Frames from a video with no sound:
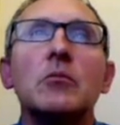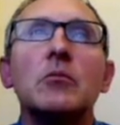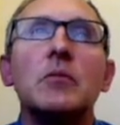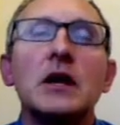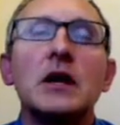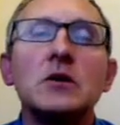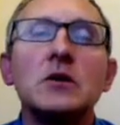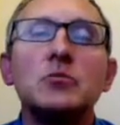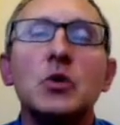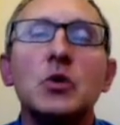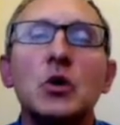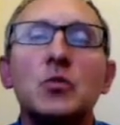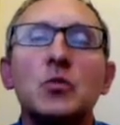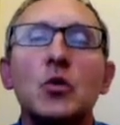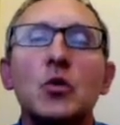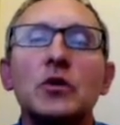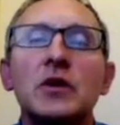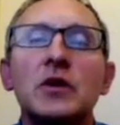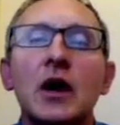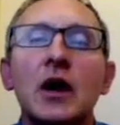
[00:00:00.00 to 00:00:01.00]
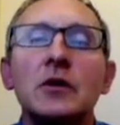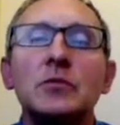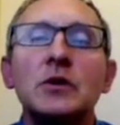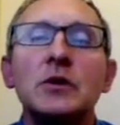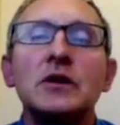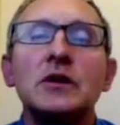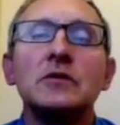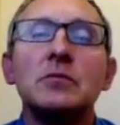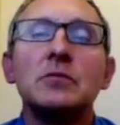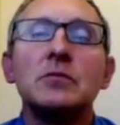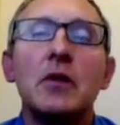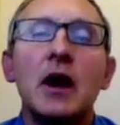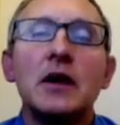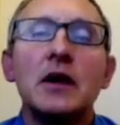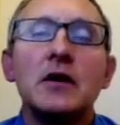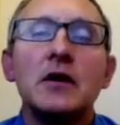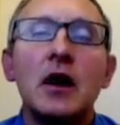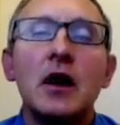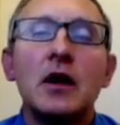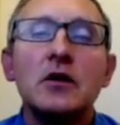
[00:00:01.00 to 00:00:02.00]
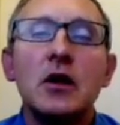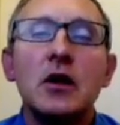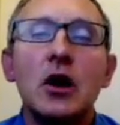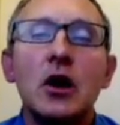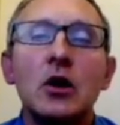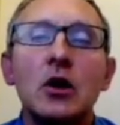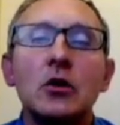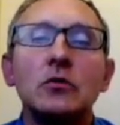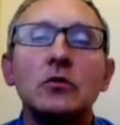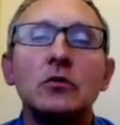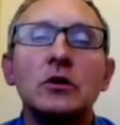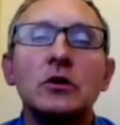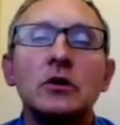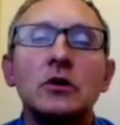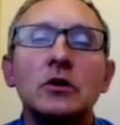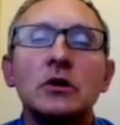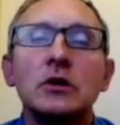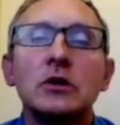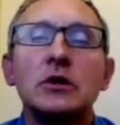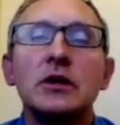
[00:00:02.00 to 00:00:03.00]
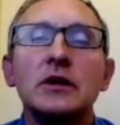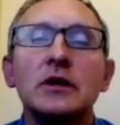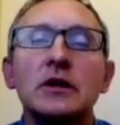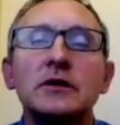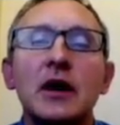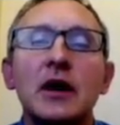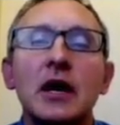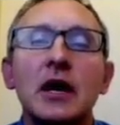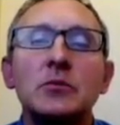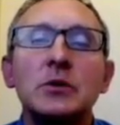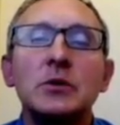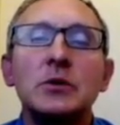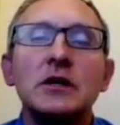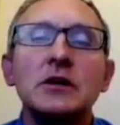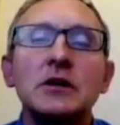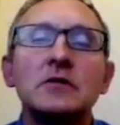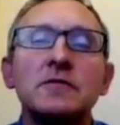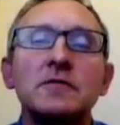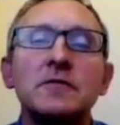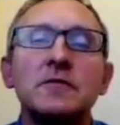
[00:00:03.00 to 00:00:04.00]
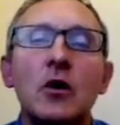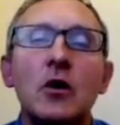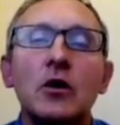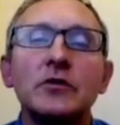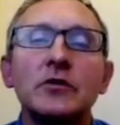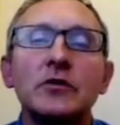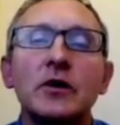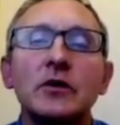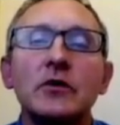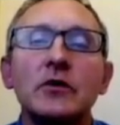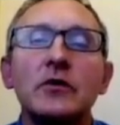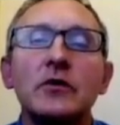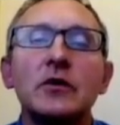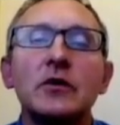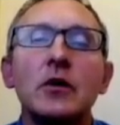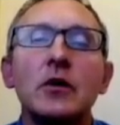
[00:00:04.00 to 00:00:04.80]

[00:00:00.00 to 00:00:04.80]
many people with diabetes might not know that diabetes falls under the